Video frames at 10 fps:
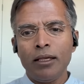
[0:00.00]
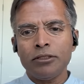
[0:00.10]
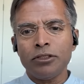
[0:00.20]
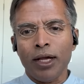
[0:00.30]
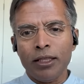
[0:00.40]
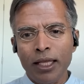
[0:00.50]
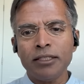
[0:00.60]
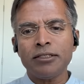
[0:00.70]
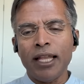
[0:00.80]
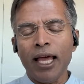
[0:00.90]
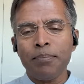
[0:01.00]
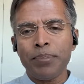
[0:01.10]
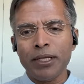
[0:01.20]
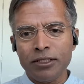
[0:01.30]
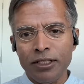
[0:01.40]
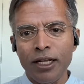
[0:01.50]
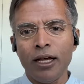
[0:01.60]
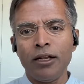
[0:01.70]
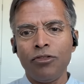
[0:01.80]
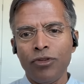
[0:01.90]
So I think Snap has
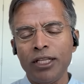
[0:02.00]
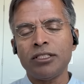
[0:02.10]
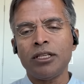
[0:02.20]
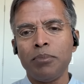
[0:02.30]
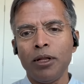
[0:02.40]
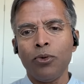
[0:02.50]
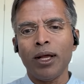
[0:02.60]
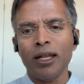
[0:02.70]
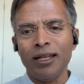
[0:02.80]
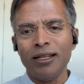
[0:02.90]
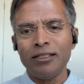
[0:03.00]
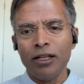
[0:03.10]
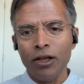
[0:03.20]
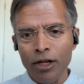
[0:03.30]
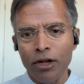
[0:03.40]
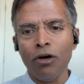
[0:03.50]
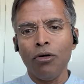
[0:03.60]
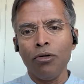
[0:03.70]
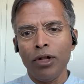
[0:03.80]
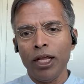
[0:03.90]
done reasonably well in
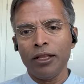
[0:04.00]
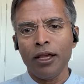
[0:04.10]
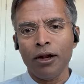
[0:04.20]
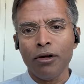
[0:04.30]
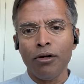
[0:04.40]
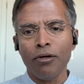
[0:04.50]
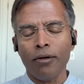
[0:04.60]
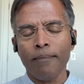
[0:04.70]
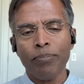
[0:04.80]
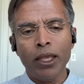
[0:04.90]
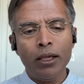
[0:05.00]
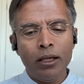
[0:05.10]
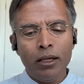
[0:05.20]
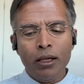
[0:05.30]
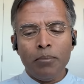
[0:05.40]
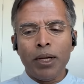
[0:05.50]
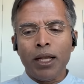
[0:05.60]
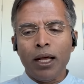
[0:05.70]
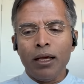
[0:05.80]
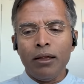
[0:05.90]
holding their own.
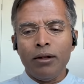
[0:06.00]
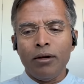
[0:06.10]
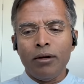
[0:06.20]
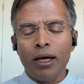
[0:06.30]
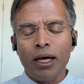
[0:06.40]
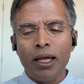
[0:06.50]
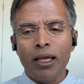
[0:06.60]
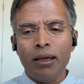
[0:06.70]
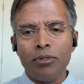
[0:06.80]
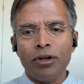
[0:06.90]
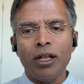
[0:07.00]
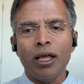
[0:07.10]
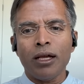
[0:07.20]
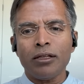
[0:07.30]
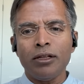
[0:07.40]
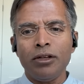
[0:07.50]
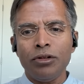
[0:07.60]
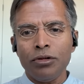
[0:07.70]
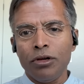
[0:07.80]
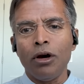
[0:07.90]
But, I am reluctant
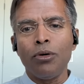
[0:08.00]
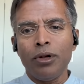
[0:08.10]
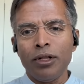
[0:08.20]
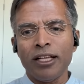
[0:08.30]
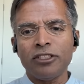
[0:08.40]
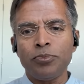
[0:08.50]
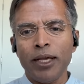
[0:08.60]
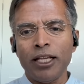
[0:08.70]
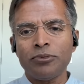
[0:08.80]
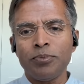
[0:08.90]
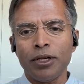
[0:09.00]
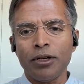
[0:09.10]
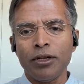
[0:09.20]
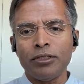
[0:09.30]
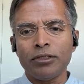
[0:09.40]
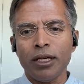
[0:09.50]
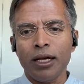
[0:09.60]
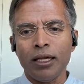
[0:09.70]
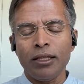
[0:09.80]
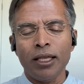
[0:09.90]
to go into that space because
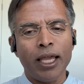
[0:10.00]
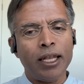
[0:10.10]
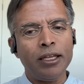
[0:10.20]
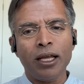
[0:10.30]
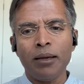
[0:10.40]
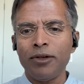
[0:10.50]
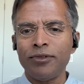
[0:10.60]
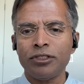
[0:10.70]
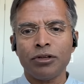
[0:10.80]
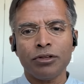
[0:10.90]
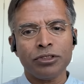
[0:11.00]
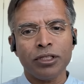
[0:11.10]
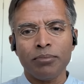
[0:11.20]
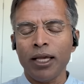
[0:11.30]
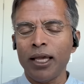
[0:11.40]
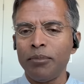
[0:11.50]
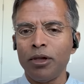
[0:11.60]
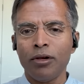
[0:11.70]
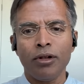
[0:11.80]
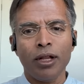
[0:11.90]
I think anytime you have a zero-sum game,
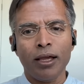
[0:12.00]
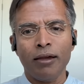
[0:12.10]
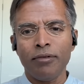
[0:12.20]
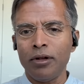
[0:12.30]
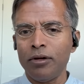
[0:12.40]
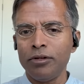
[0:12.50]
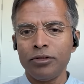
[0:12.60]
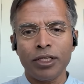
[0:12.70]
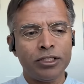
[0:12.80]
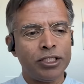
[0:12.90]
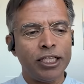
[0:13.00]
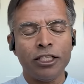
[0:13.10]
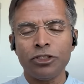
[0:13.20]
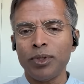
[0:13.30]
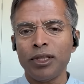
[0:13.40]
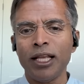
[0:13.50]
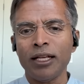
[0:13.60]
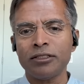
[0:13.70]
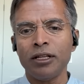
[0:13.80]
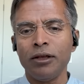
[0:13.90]
you're going to have, you can see this with
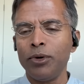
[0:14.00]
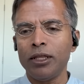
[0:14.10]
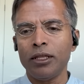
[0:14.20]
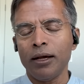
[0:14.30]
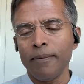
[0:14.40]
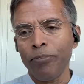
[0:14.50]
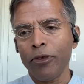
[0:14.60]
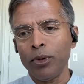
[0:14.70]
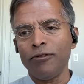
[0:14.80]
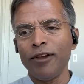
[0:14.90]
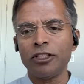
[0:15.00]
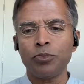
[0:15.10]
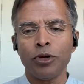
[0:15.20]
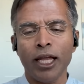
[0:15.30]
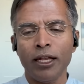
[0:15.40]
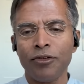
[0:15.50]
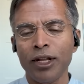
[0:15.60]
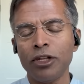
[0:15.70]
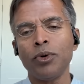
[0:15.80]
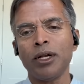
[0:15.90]
Tesla, with Facebook
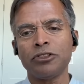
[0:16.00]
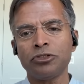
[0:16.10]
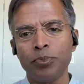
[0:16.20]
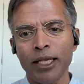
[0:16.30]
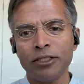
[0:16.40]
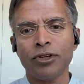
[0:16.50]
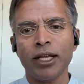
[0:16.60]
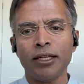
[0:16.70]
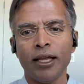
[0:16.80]
entering Twitter space right